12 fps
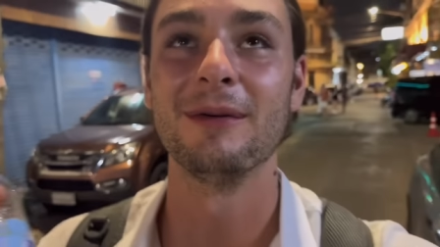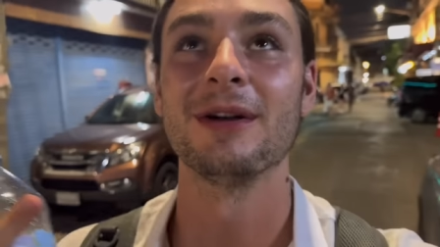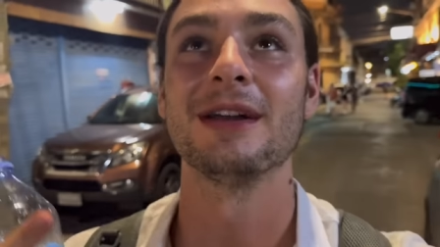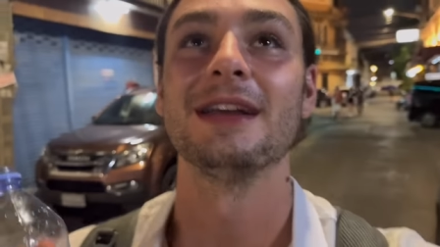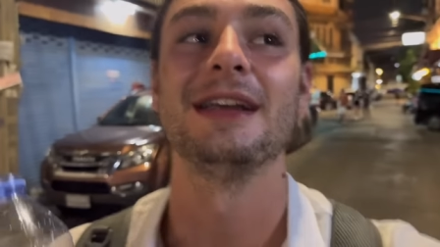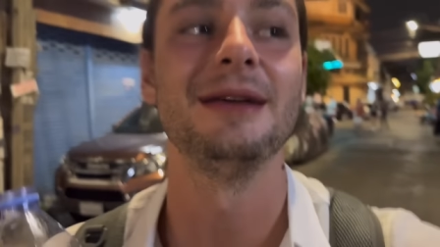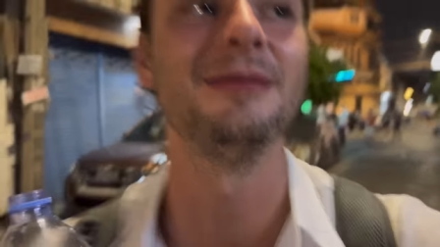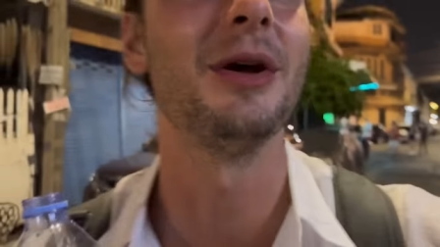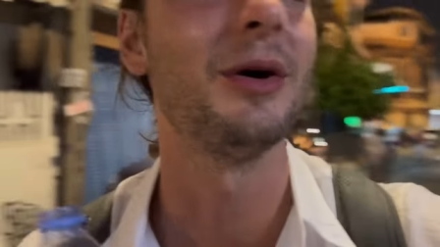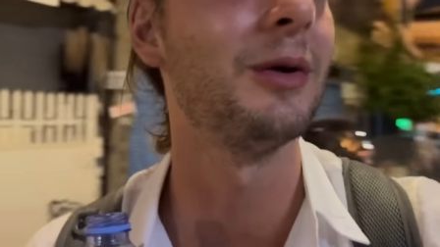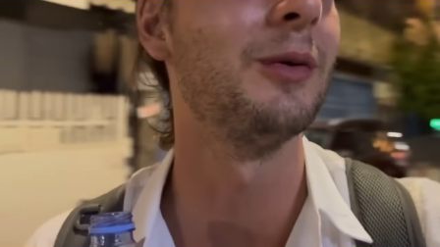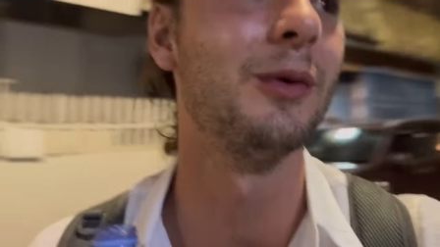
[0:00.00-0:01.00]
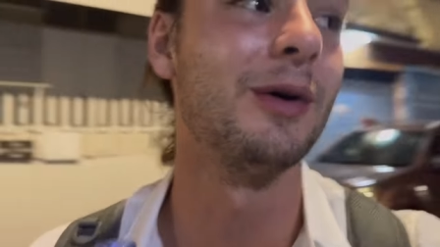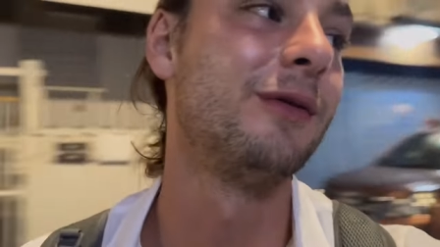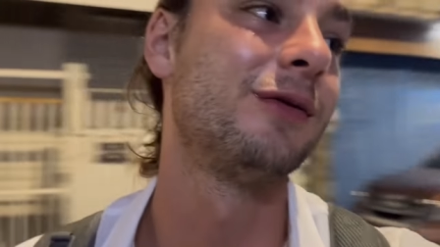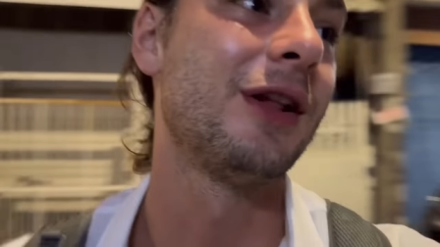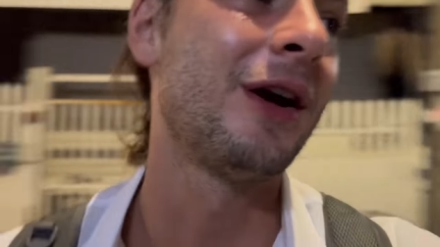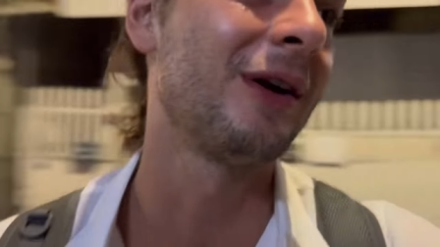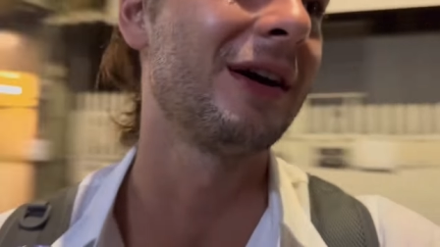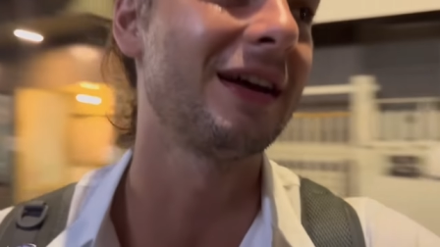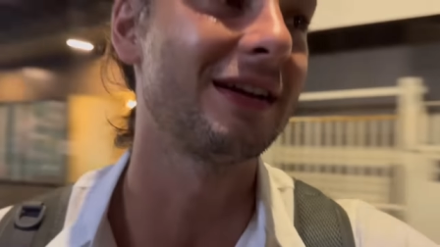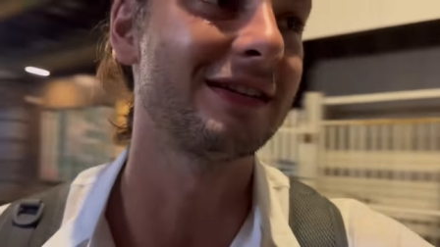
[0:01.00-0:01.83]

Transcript: We're going to keep doing one vlog at a